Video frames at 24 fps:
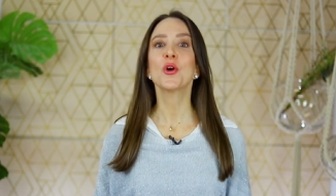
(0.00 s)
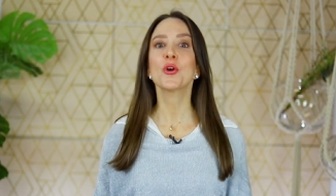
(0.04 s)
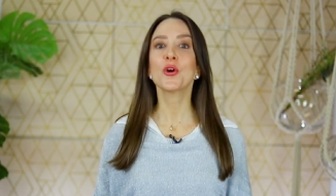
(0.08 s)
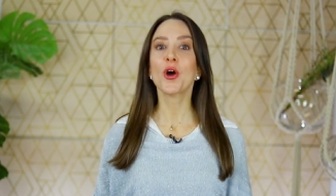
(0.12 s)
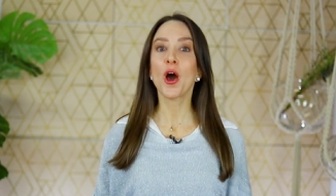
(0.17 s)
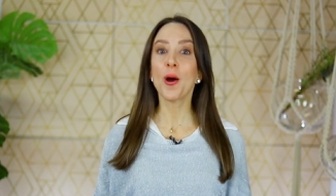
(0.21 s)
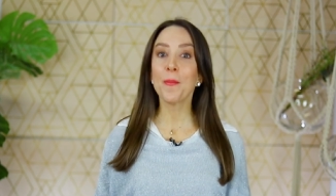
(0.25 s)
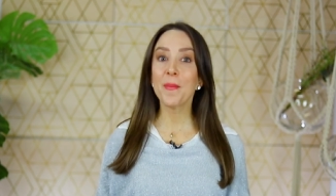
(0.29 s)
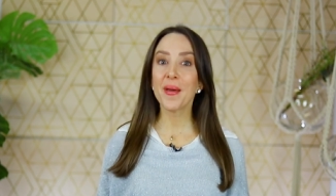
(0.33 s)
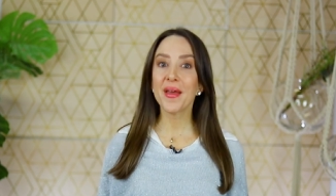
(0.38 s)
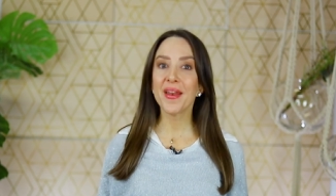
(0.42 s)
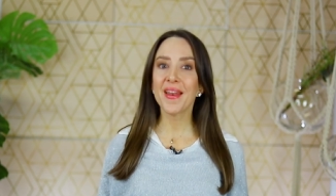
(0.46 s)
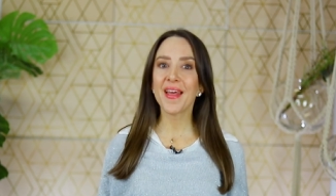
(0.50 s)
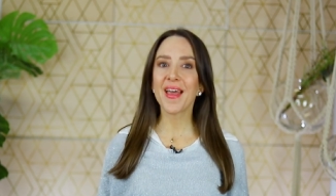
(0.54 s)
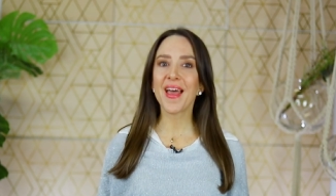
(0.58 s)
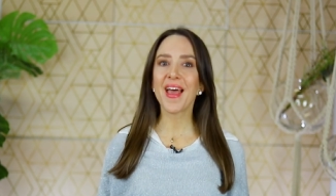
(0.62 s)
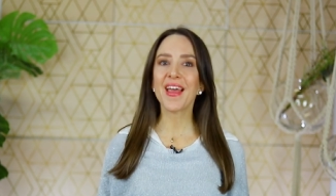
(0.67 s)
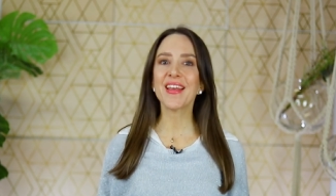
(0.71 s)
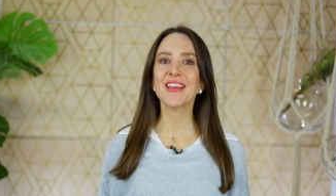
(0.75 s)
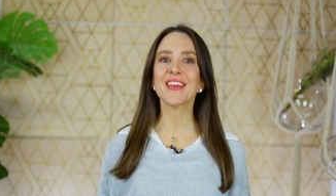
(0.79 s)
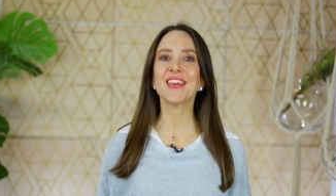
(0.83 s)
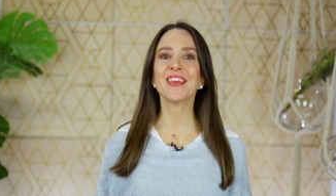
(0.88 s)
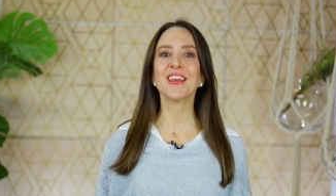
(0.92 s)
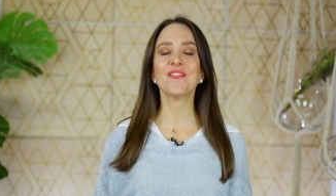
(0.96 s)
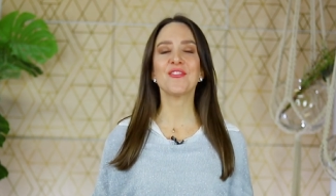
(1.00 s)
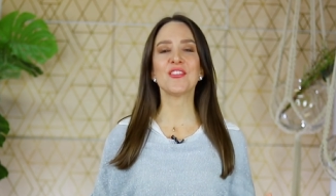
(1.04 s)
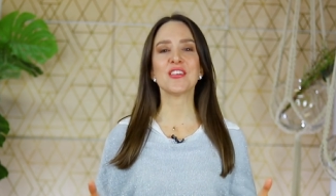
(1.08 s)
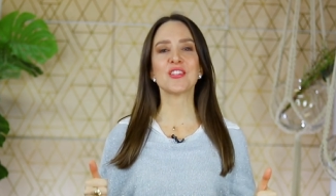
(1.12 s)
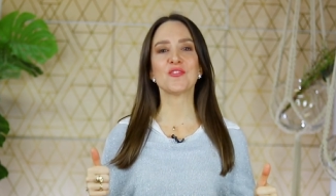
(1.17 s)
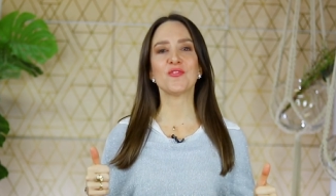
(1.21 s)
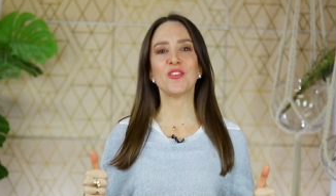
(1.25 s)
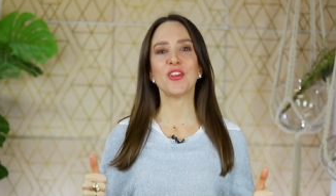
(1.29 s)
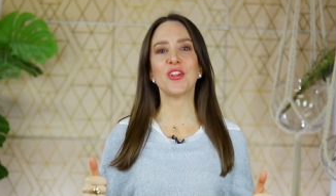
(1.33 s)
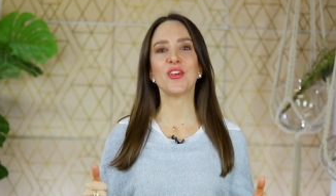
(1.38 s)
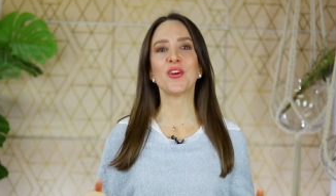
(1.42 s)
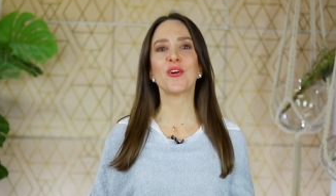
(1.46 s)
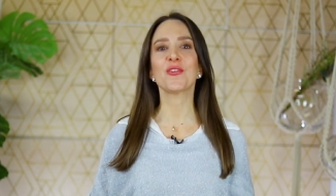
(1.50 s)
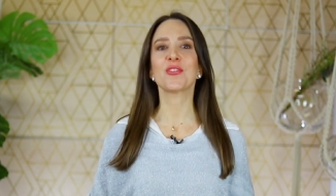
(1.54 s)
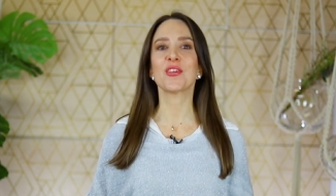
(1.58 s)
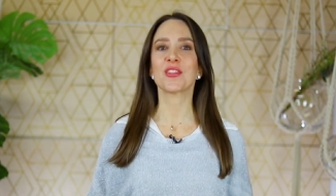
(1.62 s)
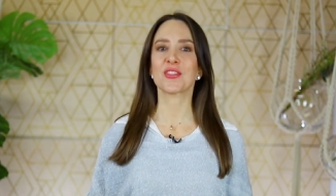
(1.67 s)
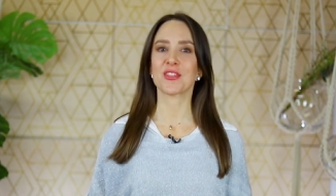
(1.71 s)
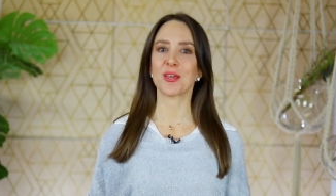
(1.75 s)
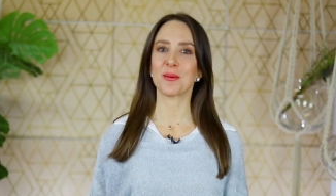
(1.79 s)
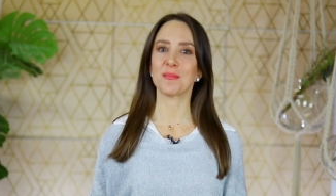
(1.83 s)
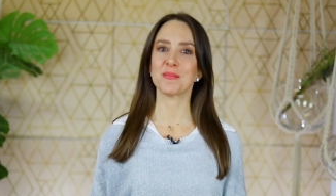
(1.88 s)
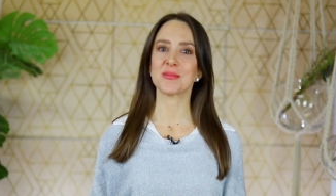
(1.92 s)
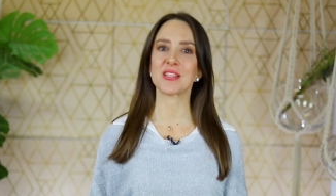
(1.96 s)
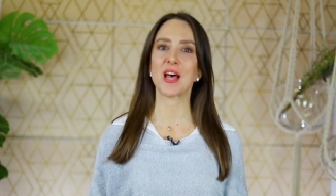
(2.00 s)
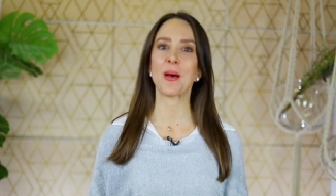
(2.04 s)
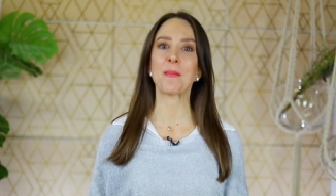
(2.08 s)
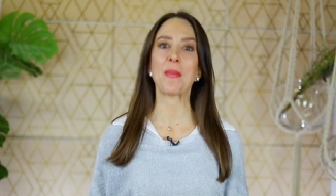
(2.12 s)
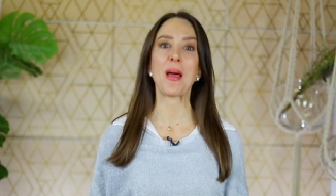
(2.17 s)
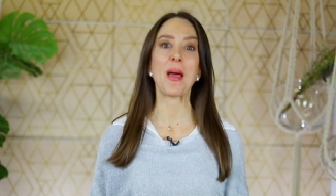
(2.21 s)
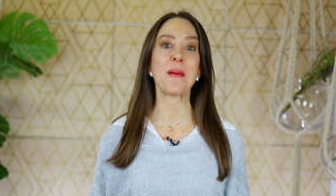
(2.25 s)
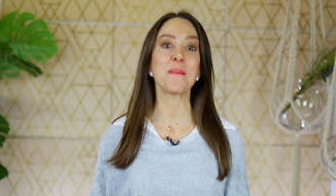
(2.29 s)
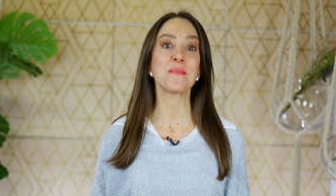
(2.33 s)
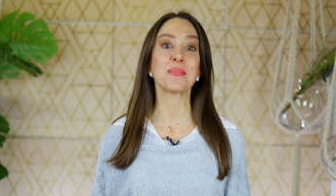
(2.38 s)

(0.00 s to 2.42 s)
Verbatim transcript: comment, and give this video the thumbs up.